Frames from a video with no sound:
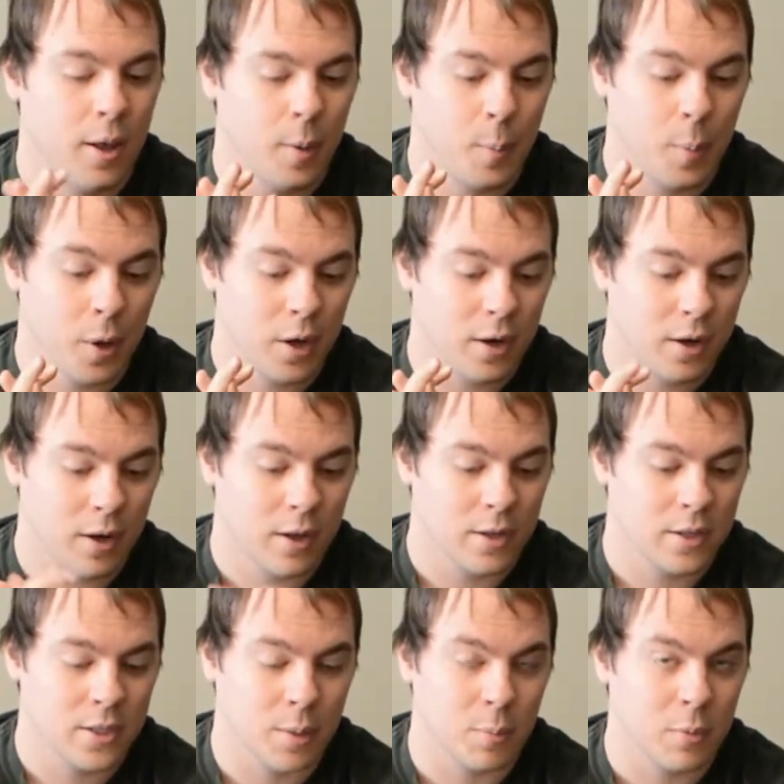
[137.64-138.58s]
but
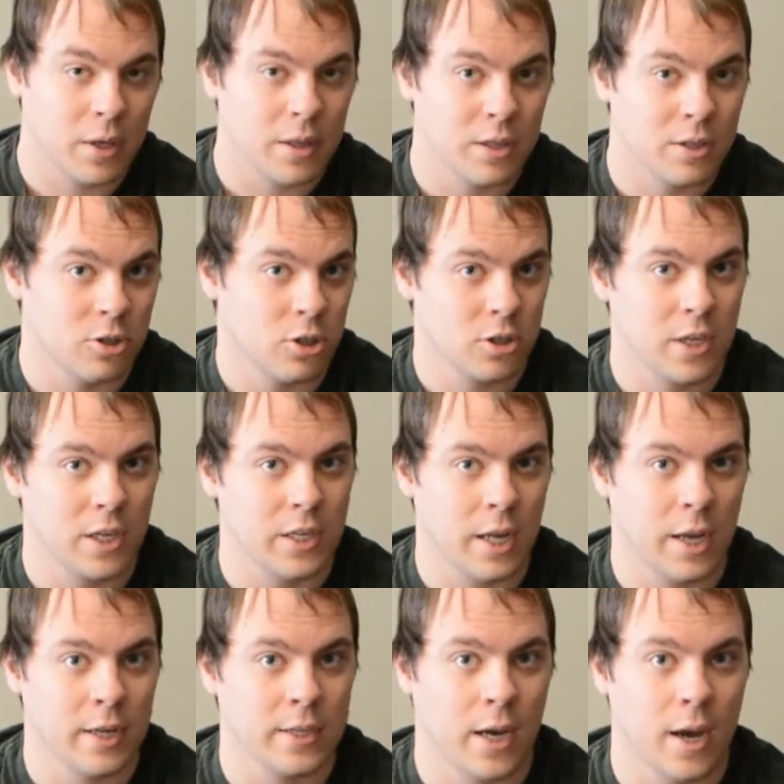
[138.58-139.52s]
something that just can
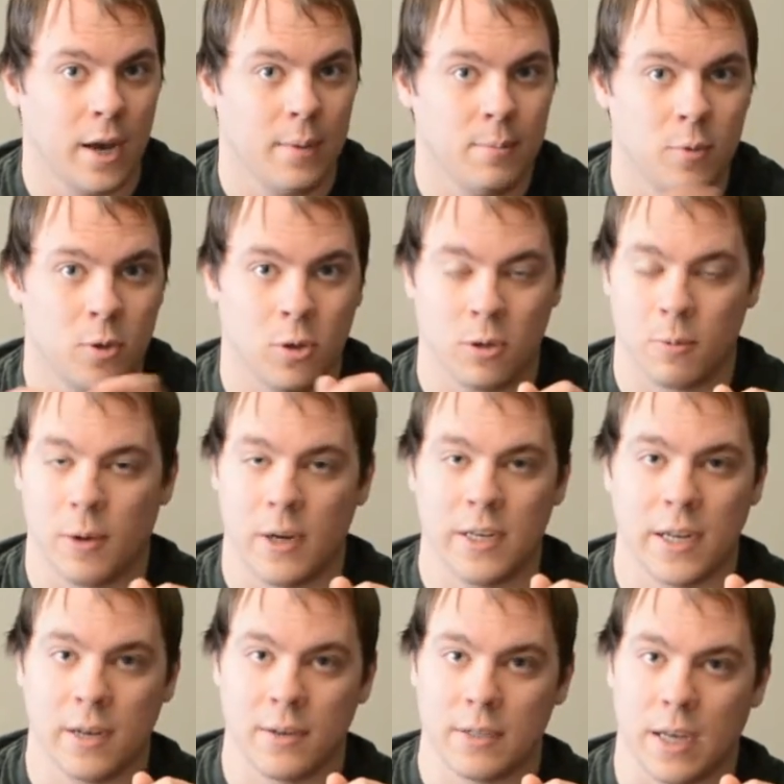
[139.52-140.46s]
take time, you can write
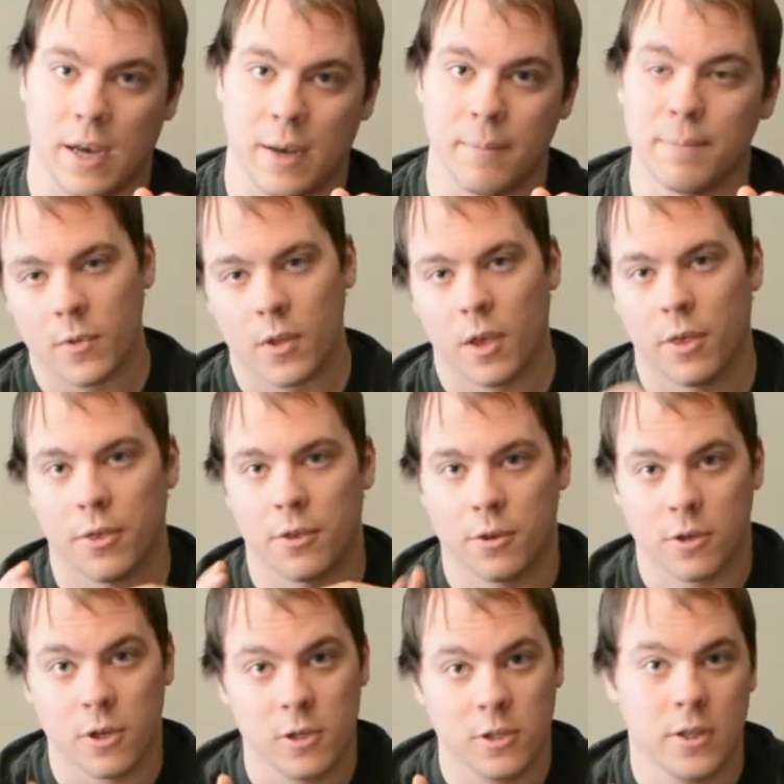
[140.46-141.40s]
down time. The
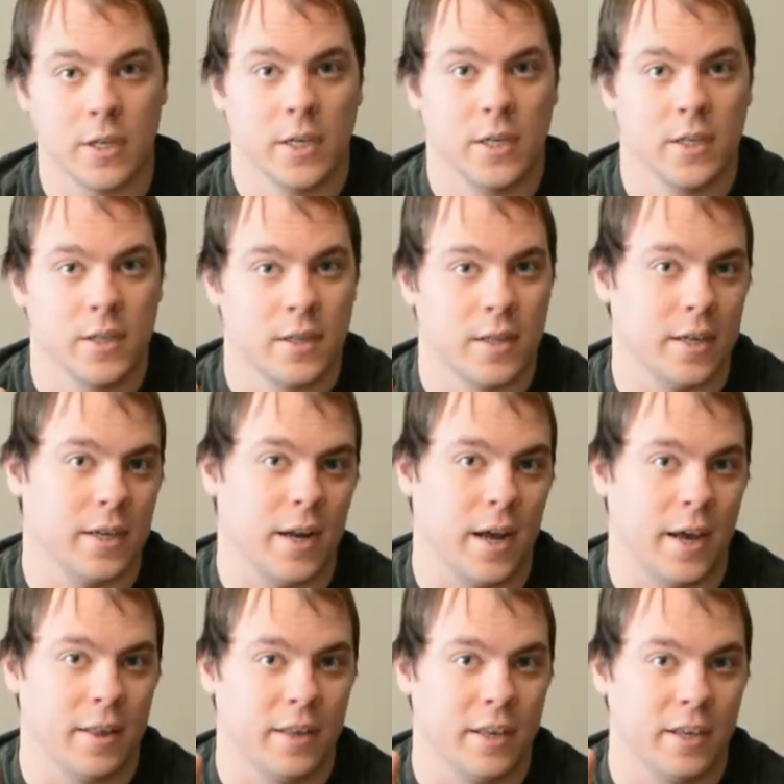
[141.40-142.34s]
third thing that
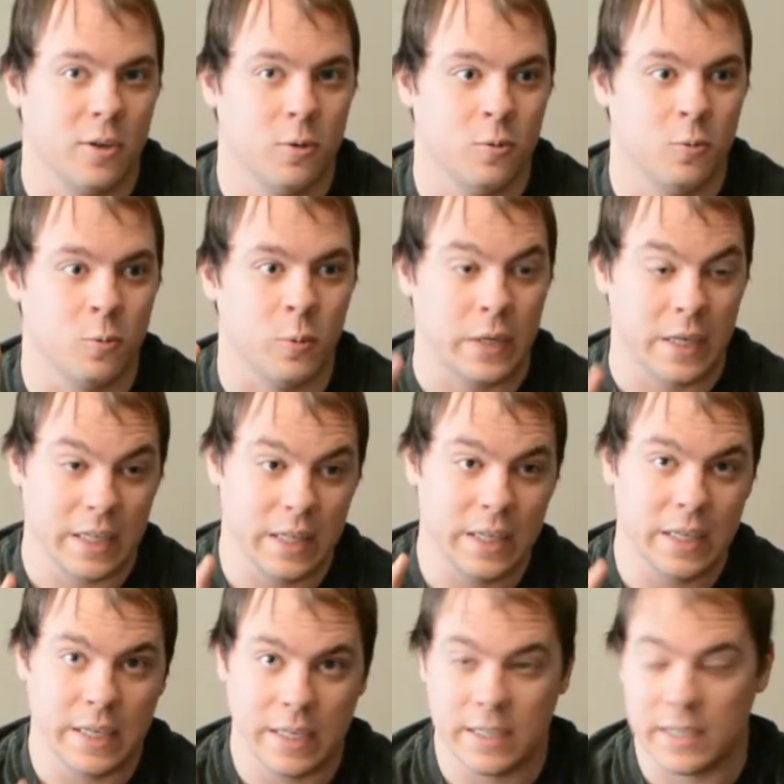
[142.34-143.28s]
I think you
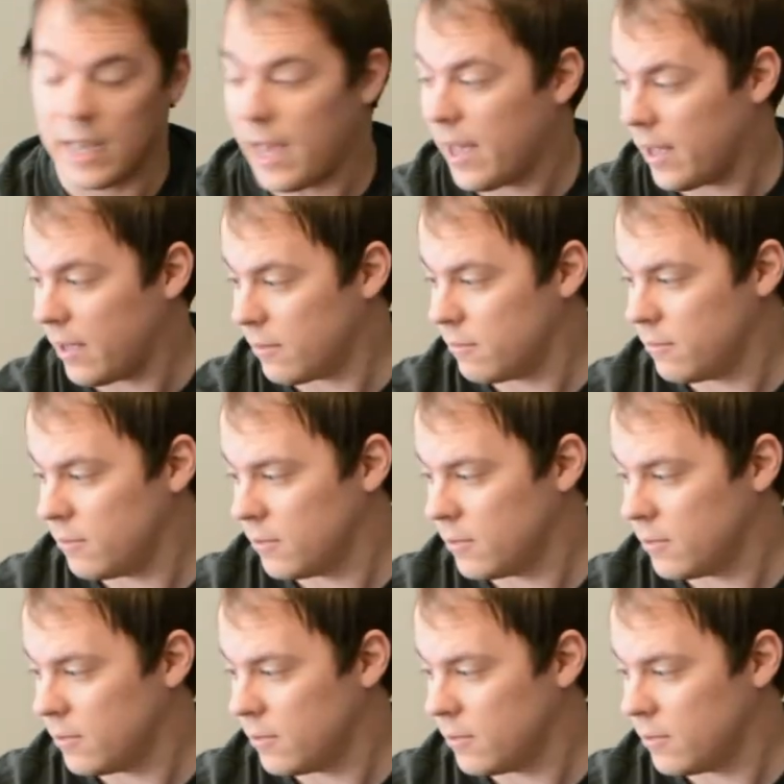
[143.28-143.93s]
really need to have